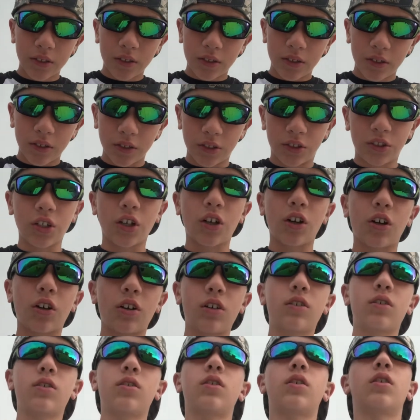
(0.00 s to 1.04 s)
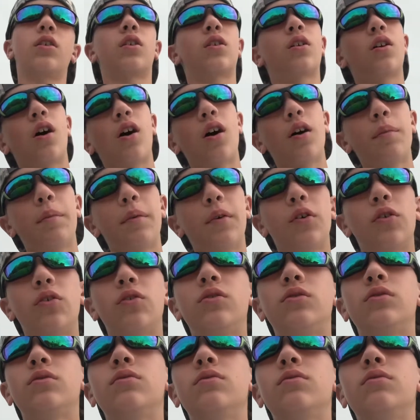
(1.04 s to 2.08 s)
just a couple
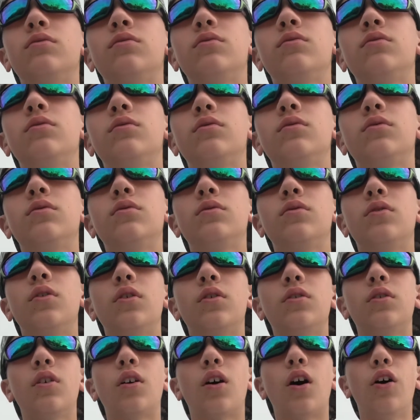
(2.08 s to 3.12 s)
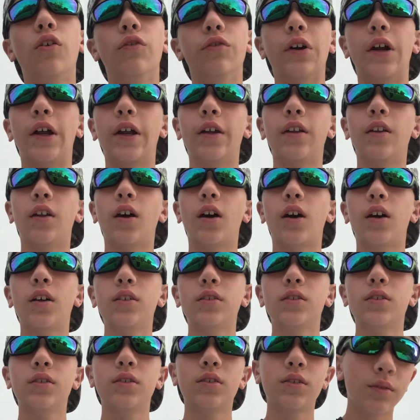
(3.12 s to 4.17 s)
overhand
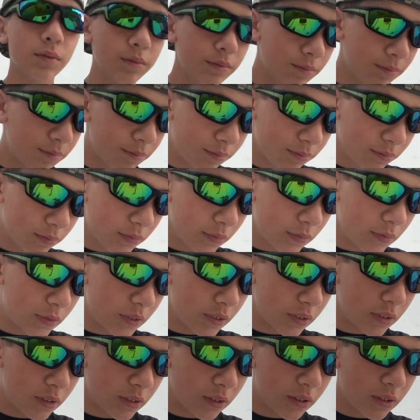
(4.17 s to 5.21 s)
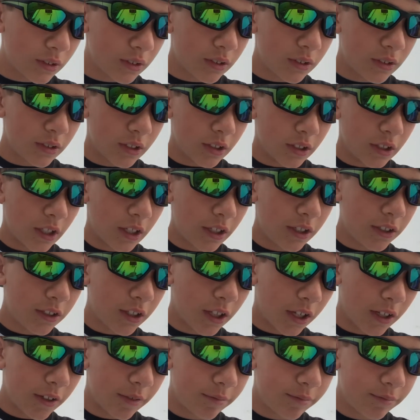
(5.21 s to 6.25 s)
knots. So you take your
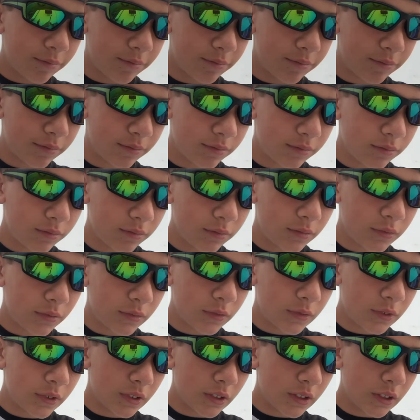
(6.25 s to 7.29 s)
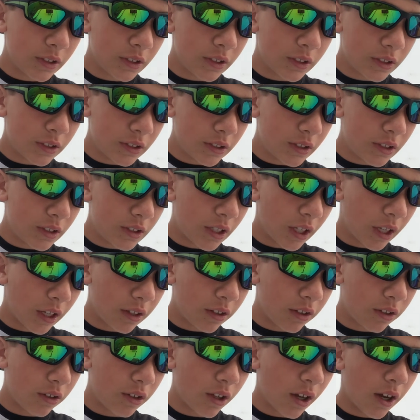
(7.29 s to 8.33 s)
line, stick it
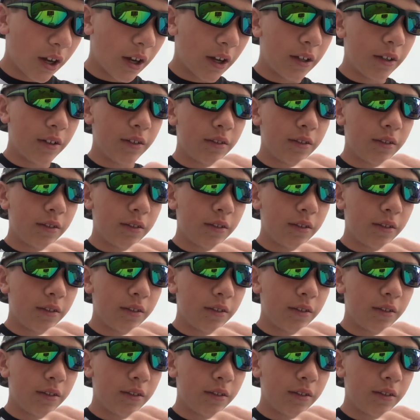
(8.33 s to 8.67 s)
through the eye,